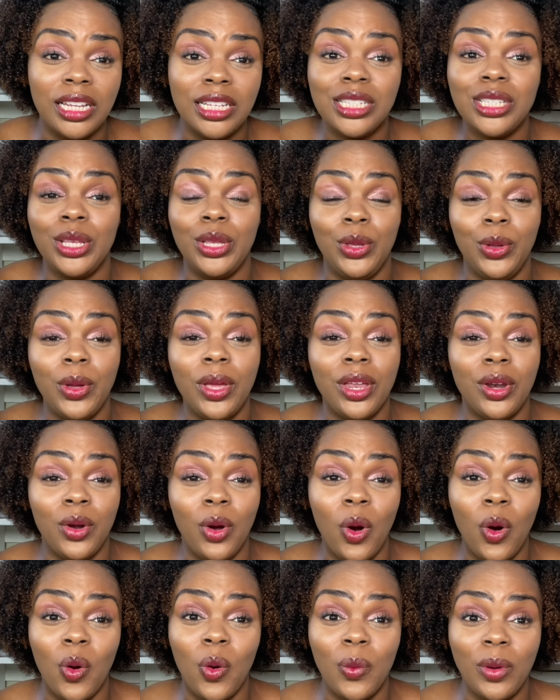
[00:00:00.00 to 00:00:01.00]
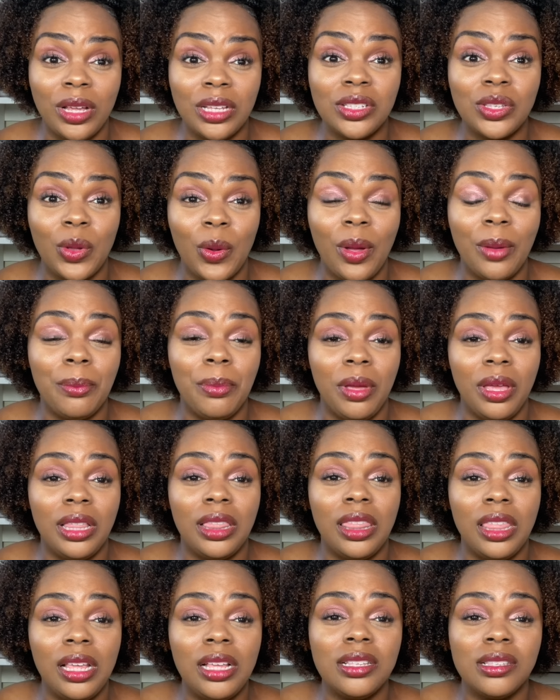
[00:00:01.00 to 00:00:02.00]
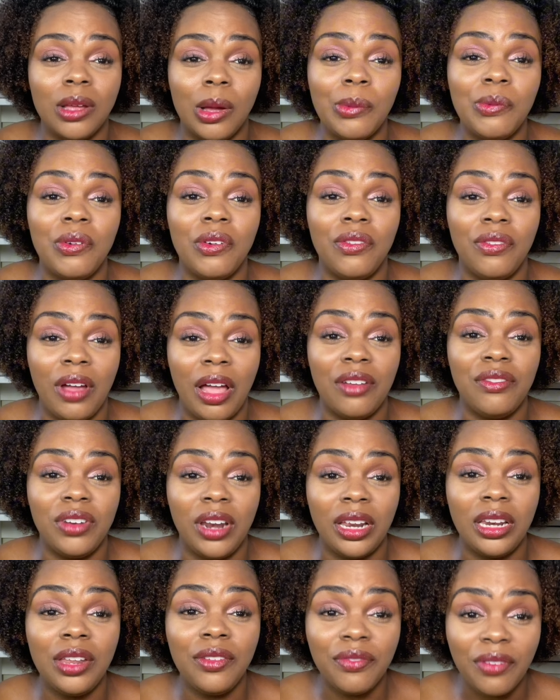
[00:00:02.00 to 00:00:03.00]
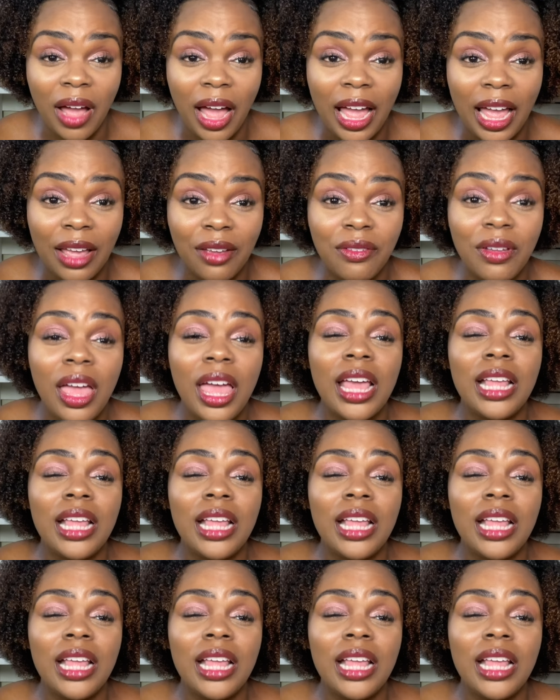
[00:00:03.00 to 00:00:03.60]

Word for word: so you can always go and pick these up for $5.95.